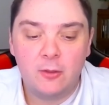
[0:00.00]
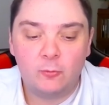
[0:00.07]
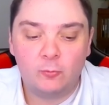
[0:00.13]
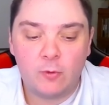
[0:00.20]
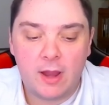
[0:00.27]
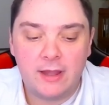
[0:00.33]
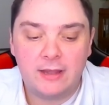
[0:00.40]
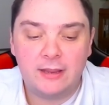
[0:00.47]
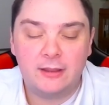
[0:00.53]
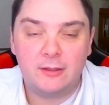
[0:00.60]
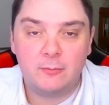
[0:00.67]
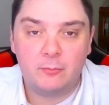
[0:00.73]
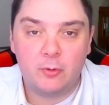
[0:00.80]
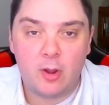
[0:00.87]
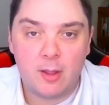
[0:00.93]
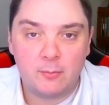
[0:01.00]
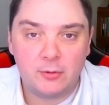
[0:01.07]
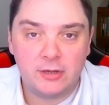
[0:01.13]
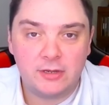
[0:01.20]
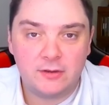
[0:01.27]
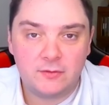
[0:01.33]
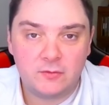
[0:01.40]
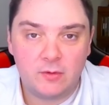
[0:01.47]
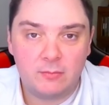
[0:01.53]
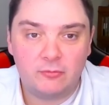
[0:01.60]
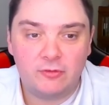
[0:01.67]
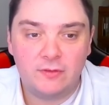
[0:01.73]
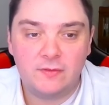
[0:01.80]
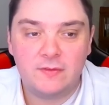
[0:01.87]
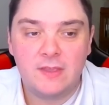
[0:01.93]
writing property
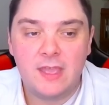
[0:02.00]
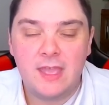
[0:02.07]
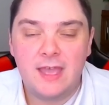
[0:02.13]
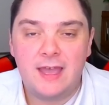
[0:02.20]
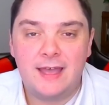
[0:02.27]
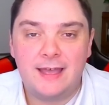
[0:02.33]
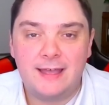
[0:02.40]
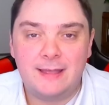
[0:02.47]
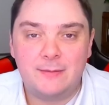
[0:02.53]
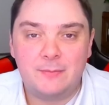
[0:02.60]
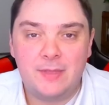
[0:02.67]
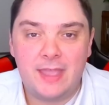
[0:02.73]
descriptions um,